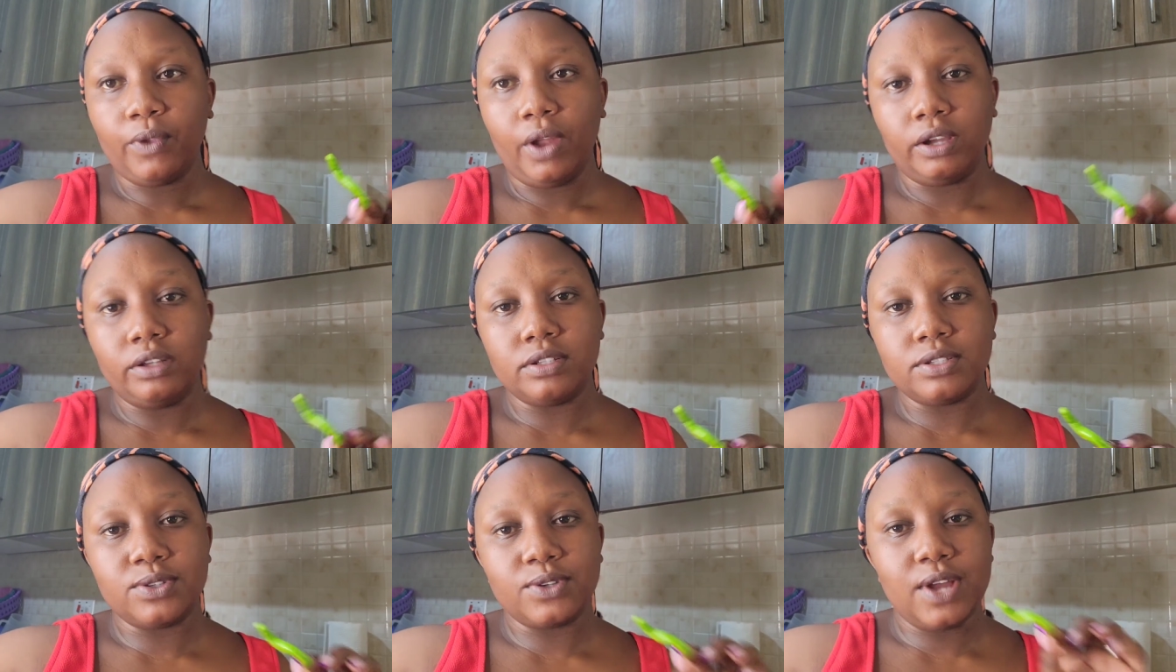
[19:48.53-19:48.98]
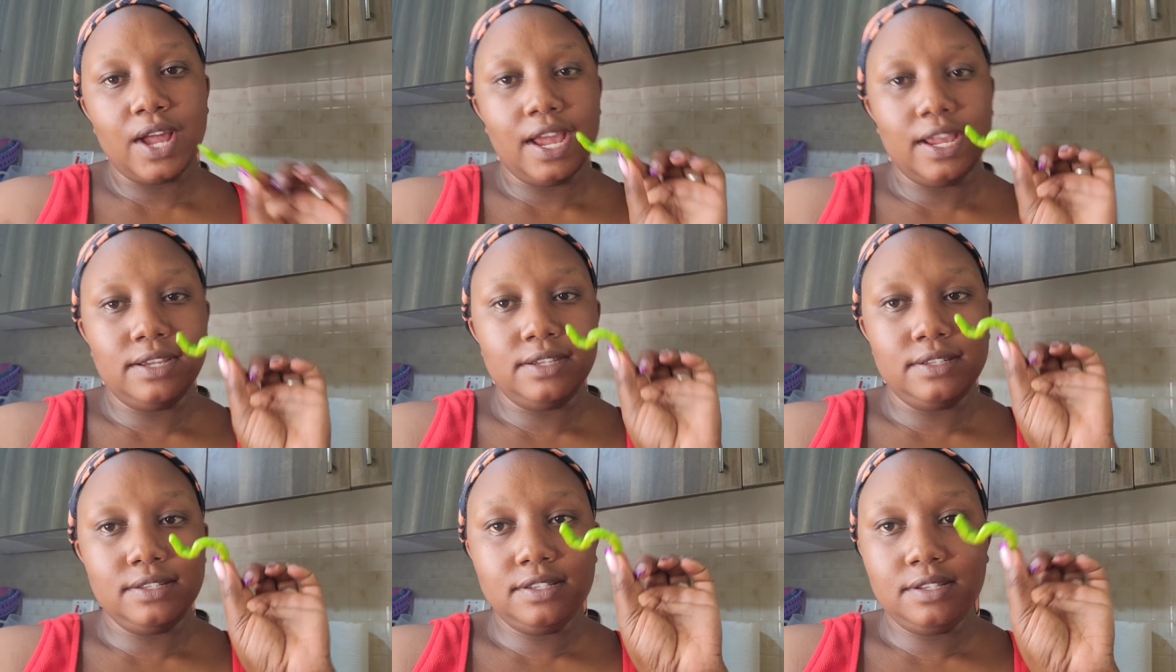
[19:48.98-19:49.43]
so
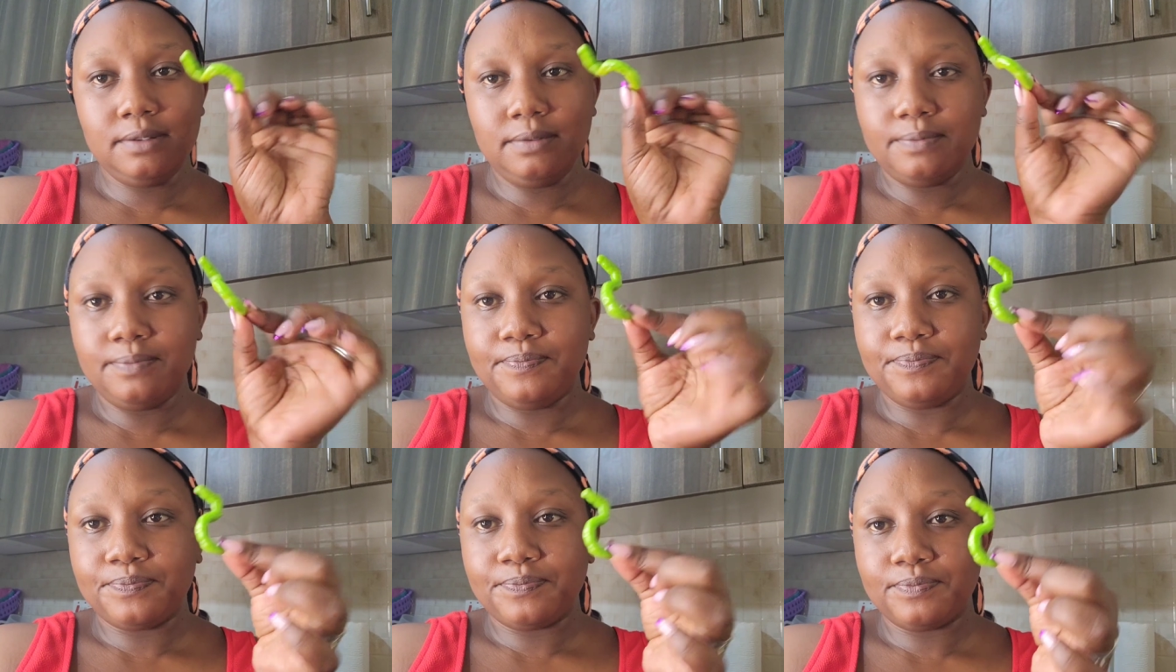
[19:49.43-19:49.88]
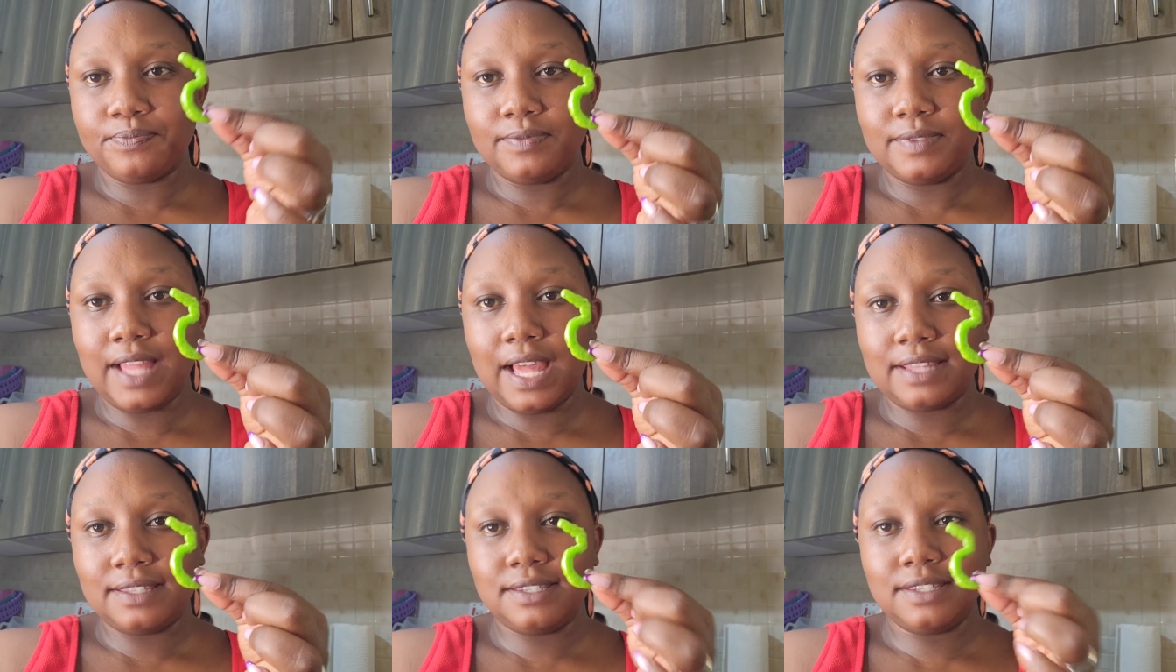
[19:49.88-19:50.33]
guys
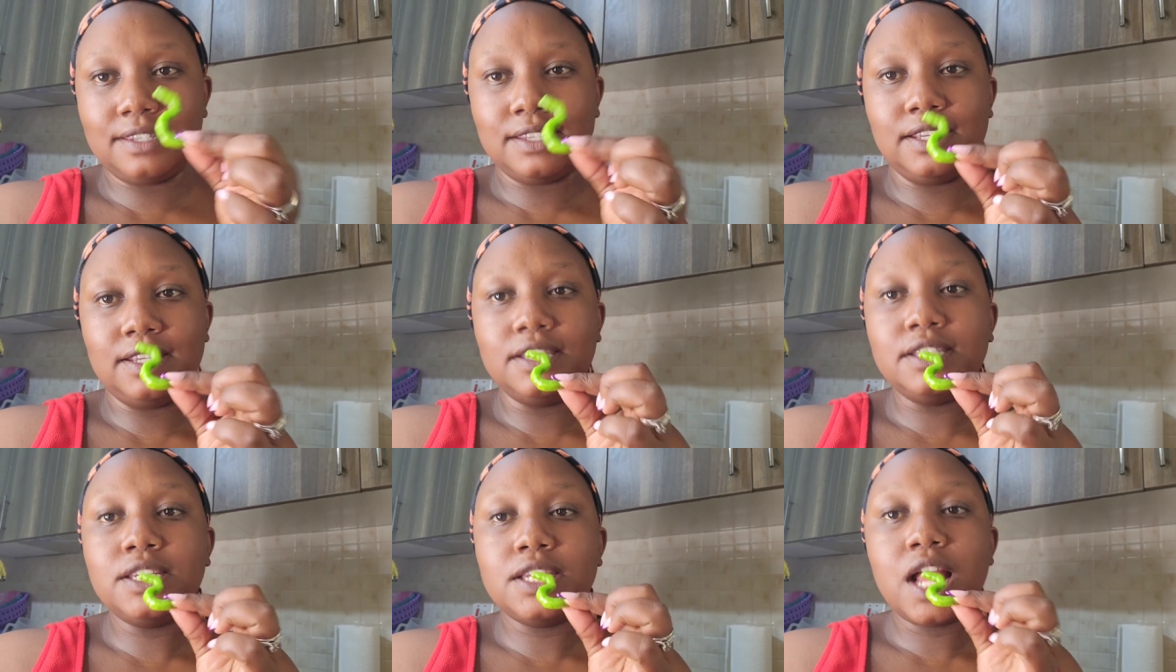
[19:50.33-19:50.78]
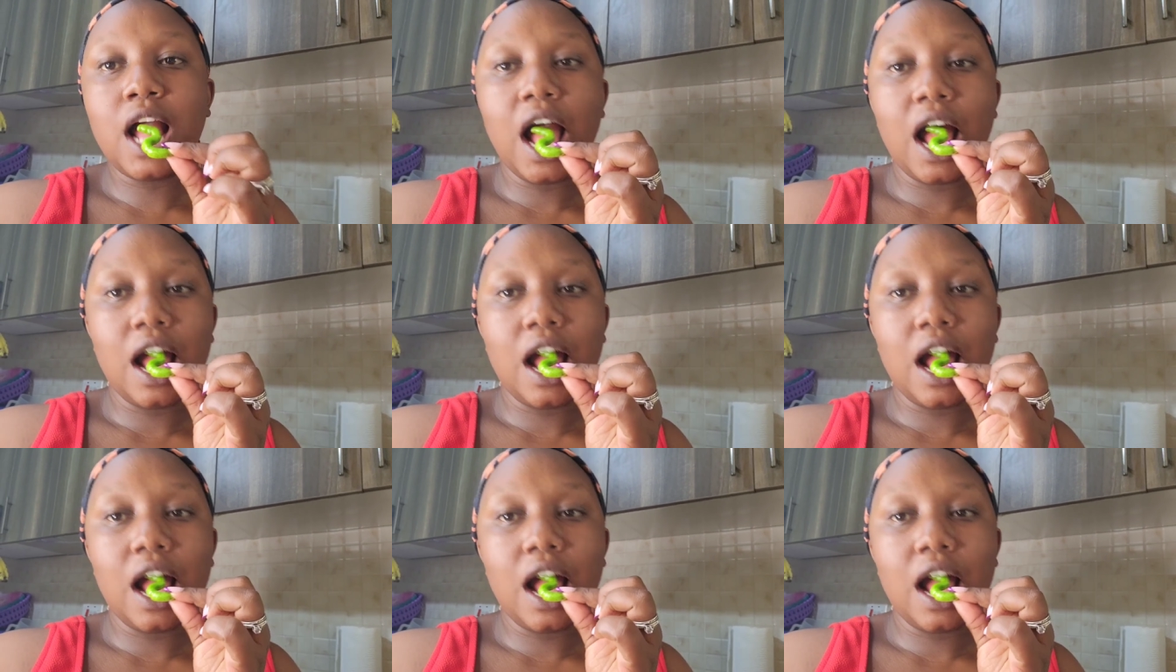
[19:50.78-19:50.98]
that's it